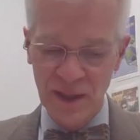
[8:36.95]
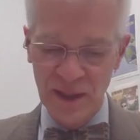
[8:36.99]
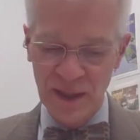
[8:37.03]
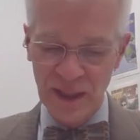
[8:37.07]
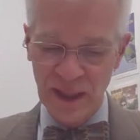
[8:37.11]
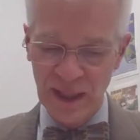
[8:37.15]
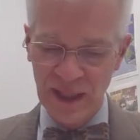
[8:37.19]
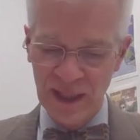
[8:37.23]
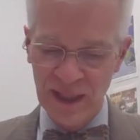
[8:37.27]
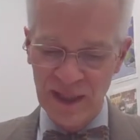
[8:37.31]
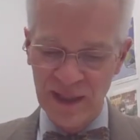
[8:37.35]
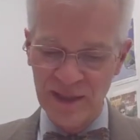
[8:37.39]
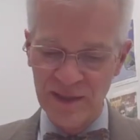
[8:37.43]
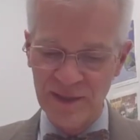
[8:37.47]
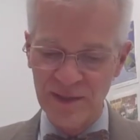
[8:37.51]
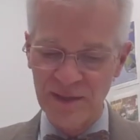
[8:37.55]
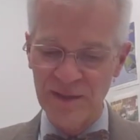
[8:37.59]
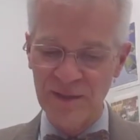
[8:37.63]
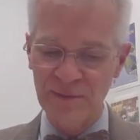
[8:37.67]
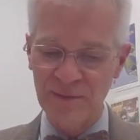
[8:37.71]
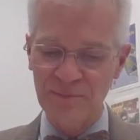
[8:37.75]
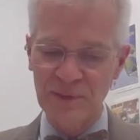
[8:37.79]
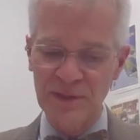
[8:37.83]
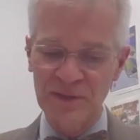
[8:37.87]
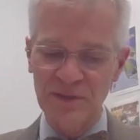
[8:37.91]
And
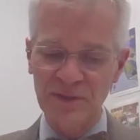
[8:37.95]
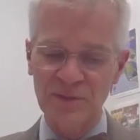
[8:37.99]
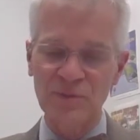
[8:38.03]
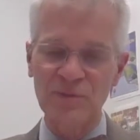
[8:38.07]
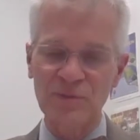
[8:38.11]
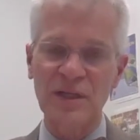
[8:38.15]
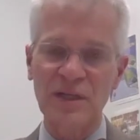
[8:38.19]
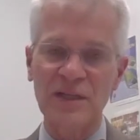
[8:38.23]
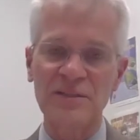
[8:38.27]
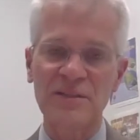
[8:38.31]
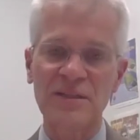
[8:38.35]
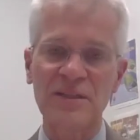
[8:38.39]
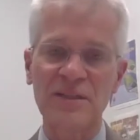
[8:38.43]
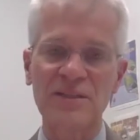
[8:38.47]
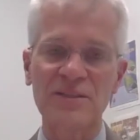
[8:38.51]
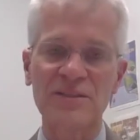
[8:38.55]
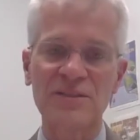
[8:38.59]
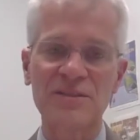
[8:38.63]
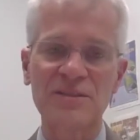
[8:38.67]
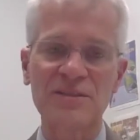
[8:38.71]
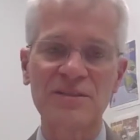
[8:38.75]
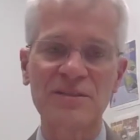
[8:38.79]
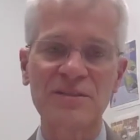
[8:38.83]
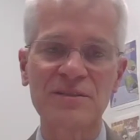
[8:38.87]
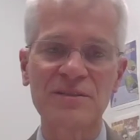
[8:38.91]
the bill, I think
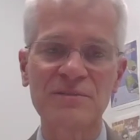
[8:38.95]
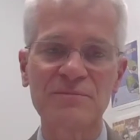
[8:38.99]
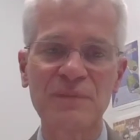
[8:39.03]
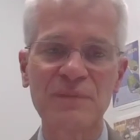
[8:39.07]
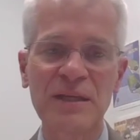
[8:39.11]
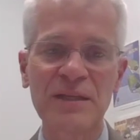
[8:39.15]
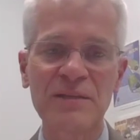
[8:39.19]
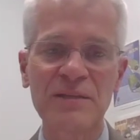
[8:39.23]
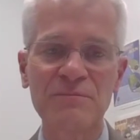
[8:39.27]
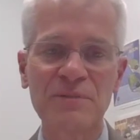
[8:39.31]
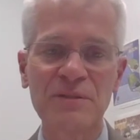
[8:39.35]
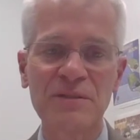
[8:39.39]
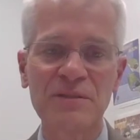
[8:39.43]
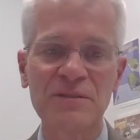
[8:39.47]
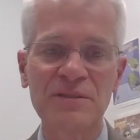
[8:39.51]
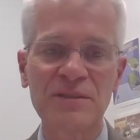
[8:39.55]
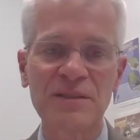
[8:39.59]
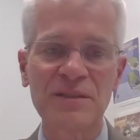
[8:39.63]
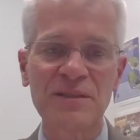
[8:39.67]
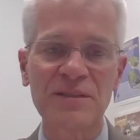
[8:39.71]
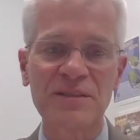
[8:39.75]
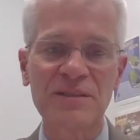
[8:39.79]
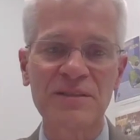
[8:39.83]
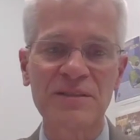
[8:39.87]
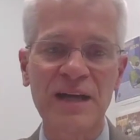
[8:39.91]
it's the main bill
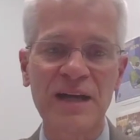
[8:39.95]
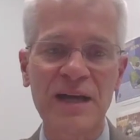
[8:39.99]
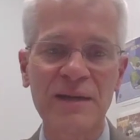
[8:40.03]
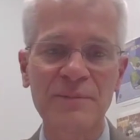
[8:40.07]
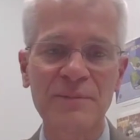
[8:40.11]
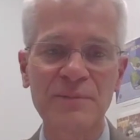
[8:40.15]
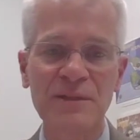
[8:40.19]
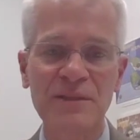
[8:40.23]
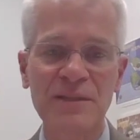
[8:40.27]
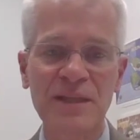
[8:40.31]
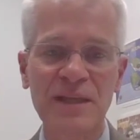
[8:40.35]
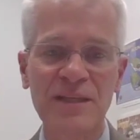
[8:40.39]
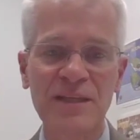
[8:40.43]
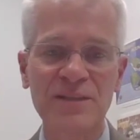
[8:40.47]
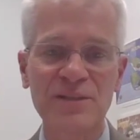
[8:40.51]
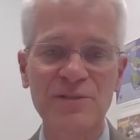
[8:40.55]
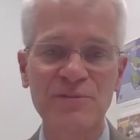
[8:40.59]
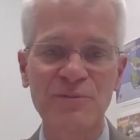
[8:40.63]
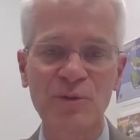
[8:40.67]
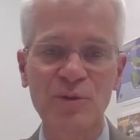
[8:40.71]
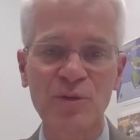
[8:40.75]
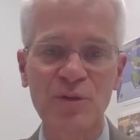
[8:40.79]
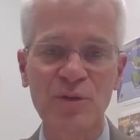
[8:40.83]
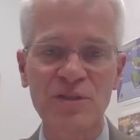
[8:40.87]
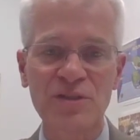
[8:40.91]
that the lobby day is
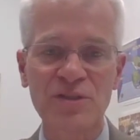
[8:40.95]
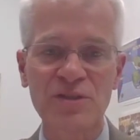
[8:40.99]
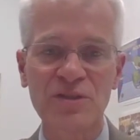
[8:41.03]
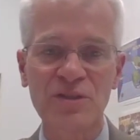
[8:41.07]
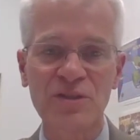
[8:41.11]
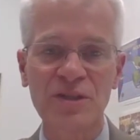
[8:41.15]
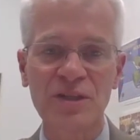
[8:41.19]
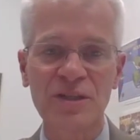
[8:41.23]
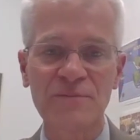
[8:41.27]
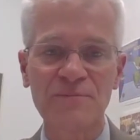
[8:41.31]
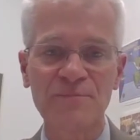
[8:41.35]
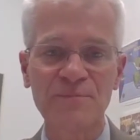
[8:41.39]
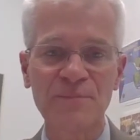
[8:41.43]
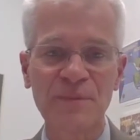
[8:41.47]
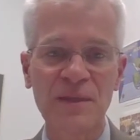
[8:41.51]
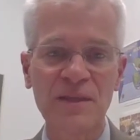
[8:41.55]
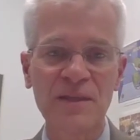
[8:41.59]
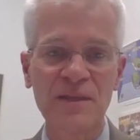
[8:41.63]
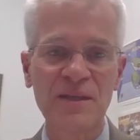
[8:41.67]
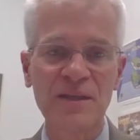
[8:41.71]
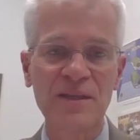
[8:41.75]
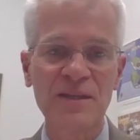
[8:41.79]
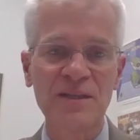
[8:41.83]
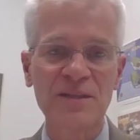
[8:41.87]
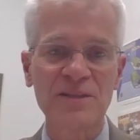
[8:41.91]
focused on,
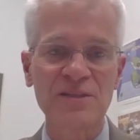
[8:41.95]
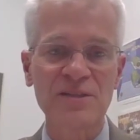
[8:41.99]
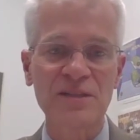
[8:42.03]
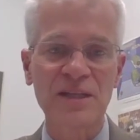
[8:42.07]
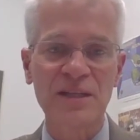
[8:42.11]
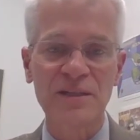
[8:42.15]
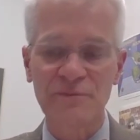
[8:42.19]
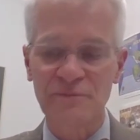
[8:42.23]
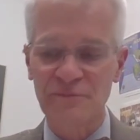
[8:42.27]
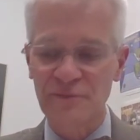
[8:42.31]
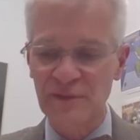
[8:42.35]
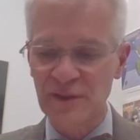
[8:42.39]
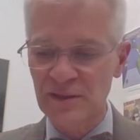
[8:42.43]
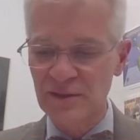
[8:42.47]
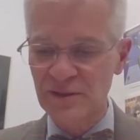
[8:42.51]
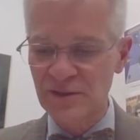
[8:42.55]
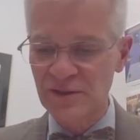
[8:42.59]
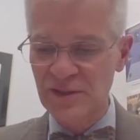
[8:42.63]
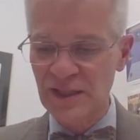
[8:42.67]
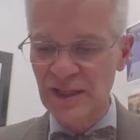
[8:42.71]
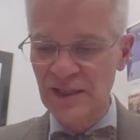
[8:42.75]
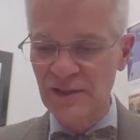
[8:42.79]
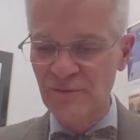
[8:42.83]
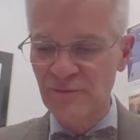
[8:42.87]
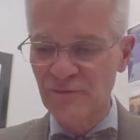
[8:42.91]
is Senate File
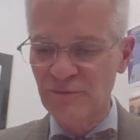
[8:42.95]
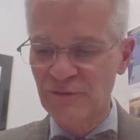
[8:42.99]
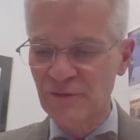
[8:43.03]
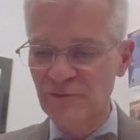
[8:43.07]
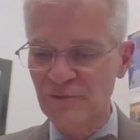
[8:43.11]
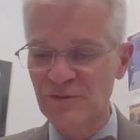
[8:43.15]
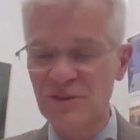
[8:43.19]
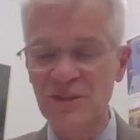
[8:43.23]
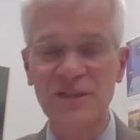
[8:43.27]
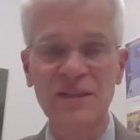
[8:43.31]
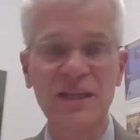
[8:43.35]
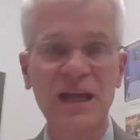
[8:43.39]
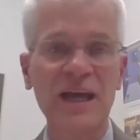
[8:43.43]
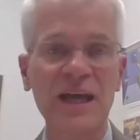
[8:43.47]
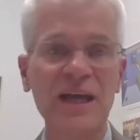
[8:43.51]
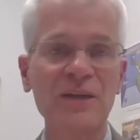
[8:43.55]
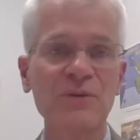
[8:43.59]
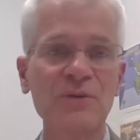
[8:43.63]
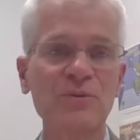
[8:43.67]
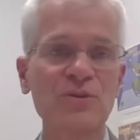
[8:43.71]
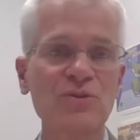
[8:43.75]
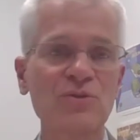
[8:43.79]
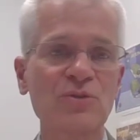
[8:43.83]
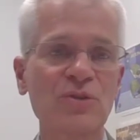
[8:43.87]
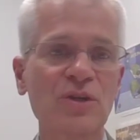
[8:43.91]
1059,
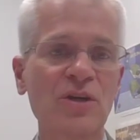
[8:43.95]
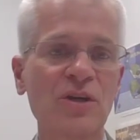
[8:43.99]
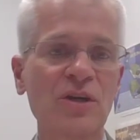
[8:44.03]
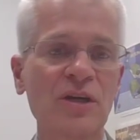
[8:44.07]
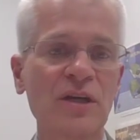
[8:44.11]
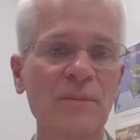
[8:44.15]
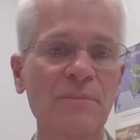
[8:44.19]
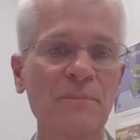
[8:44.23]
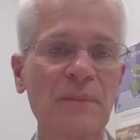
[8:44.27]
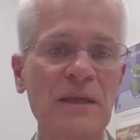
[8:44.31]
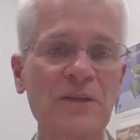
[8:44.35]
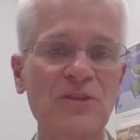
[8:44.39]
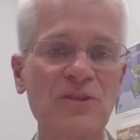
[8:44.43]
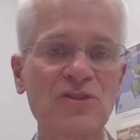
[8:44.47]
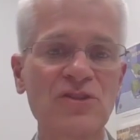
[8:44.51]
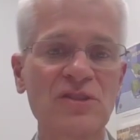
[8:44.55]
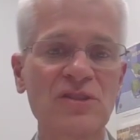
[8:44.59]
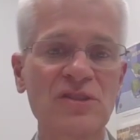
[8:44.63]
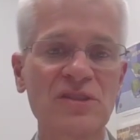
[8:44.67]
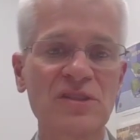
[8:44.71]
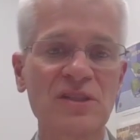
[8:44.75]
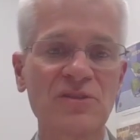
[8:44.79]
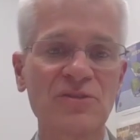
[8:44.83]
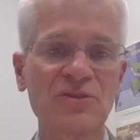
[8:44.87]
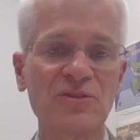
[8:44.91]
which we're calling
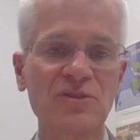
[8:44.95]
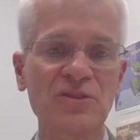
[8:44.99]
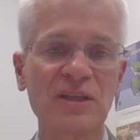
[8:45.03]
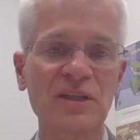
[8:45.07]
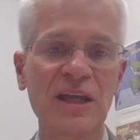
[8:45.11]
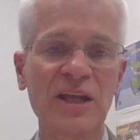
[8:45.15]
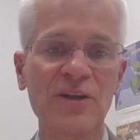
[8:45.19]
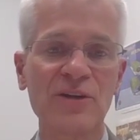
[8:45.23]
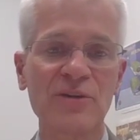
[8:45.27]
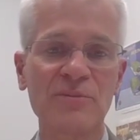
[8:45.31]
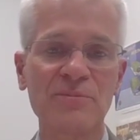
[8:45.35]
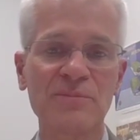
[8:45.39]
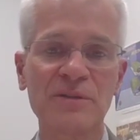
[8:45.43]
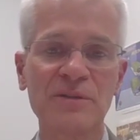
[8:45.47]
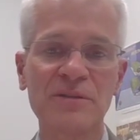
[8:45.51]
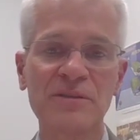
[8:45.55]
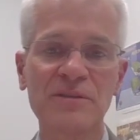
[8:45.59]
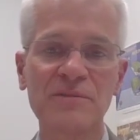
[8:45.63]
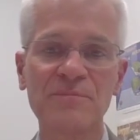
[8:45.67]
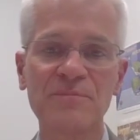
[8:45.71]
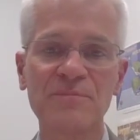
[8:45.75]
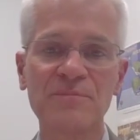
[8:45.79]
Patient-Centered Care Bill.